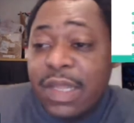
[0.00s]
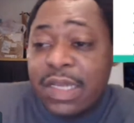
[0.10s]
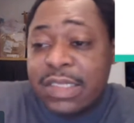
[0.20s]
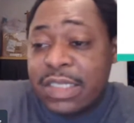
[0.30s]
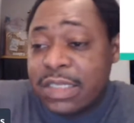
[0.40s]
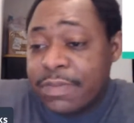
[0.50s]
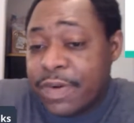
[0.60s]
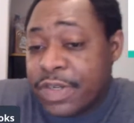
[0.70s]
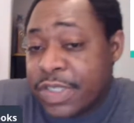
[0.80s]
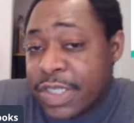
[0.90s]
A sense of
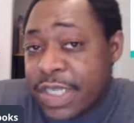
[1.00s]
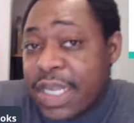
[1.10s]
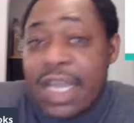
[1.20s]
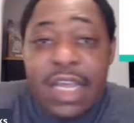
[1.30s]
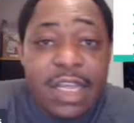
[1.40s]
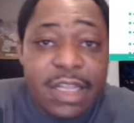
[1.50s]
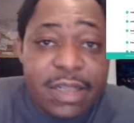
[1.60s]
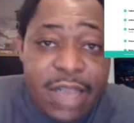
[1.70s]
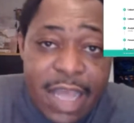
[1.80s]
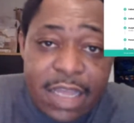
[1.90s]
urgency
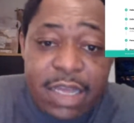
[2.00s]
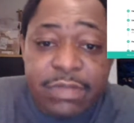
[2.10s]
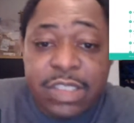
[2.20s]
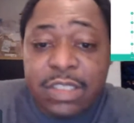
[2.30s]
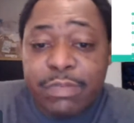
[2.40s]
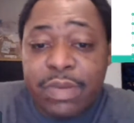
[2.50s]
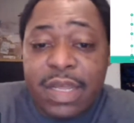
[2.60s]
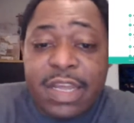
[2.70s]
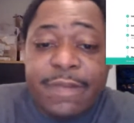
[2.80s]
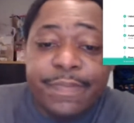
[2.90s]
that comes into
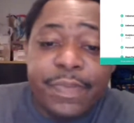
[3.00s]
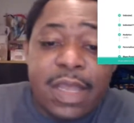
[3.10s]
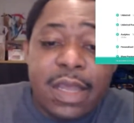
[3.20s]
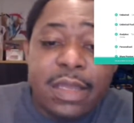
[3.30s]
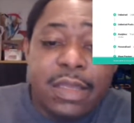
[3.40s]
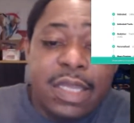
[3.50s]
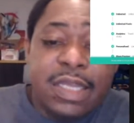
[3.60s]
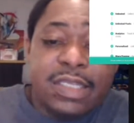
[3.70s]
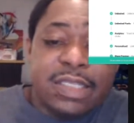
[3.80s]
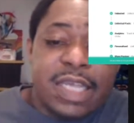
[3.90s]
play.
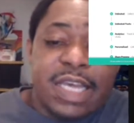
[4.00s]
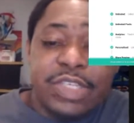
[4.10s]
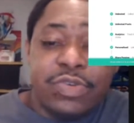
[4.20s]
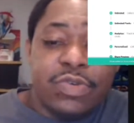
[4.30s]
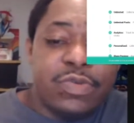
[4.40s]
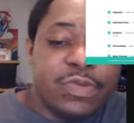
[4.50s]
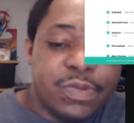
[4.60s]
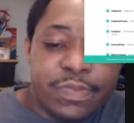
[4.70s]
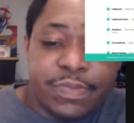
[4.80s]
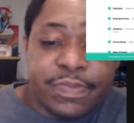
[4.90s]
Link schedule,
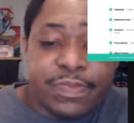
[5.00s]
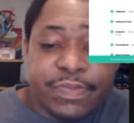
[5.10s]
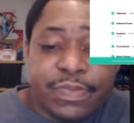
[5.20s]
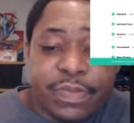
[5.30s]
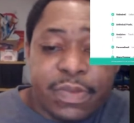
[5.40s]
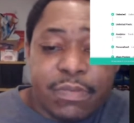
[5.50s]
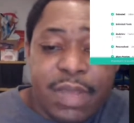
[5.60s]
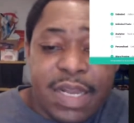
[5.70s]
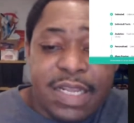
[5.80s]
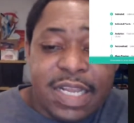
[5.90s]

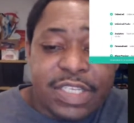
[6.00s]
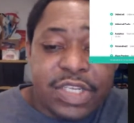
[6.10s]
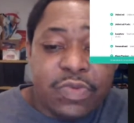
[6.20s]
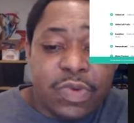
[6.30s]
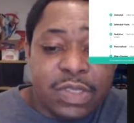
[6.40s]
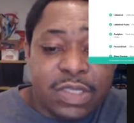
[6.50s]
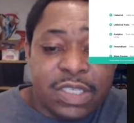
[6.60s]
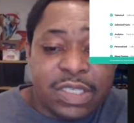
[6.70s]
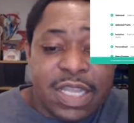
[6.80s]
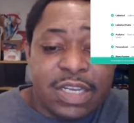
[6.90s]
meaning that you want
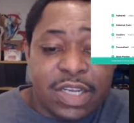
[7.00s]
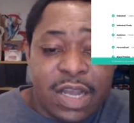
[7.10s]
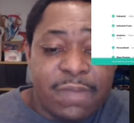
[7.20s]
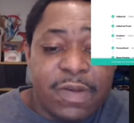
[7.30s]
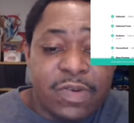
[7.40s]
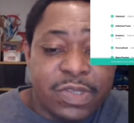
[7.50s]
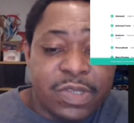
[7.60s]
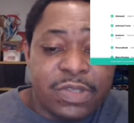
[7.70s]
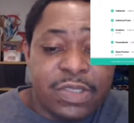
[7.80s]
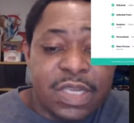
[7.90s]
this thing to come on a
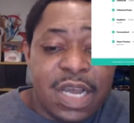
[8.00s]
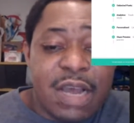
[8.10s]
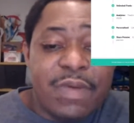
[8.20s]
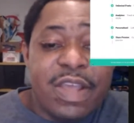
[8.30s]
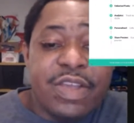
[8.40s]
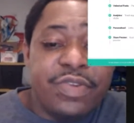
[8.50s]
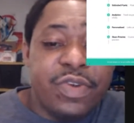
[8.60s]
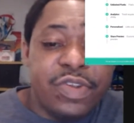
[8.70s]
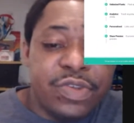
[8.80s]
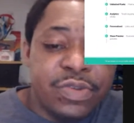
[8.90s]
certain time, and you
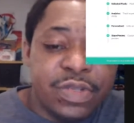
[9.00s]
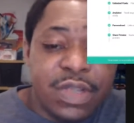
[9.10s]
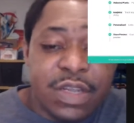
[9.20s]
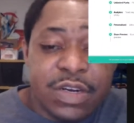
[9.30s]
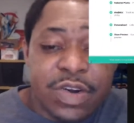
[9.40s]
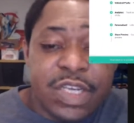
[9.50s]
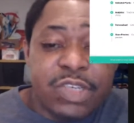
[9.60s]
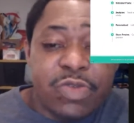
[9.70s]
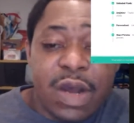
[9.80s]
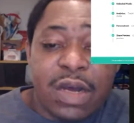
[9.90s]
can use
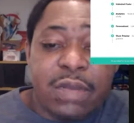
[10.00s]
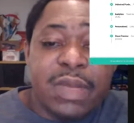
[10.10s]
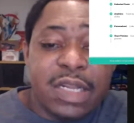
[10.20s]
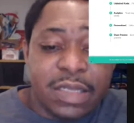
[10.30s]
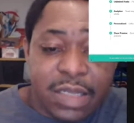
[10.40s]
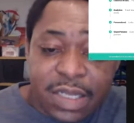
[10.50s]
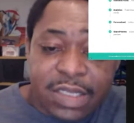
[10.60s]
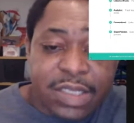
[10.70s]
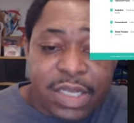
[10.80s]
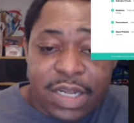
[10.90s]
integration with automated
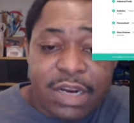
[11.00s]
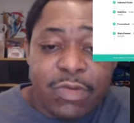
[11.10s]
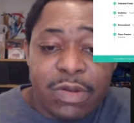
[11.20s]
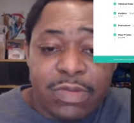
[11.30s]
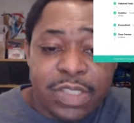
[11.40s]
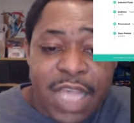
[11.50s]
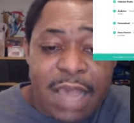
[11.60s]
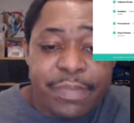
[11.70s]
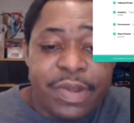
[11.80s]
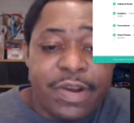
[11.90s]
links here with
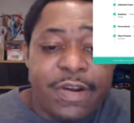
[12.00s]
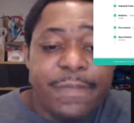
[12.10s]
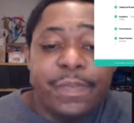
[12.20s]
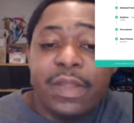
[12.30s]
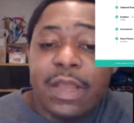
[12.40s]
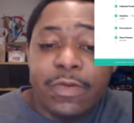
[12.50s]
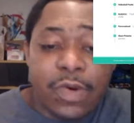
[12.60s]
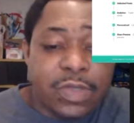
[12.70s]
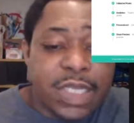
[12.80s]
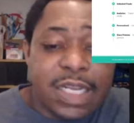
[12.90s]
Zapier,
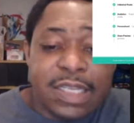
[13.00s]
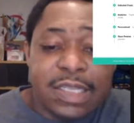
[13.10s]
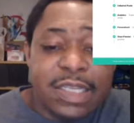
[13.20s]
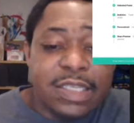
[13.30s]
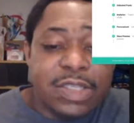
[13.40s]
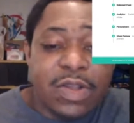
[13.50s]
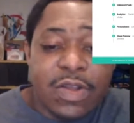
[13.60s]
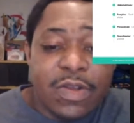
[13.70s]
rotating links,